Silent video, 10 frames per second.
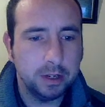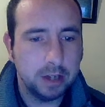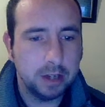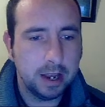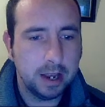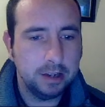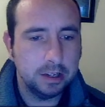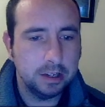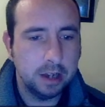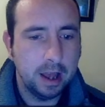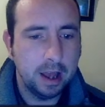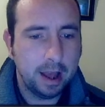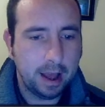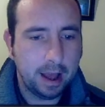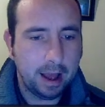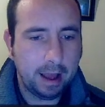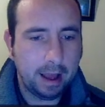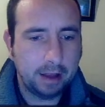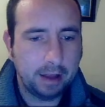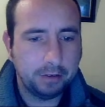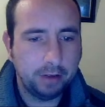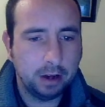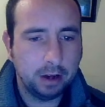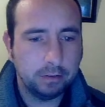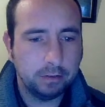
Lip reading: ad add 5